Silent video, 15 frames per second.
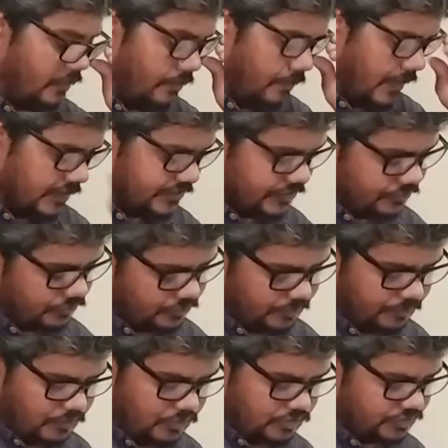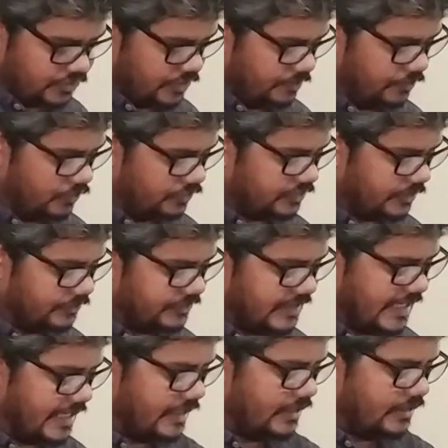passed it through the post, pulled some
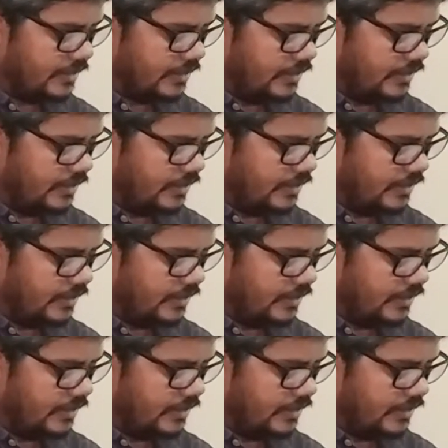slack.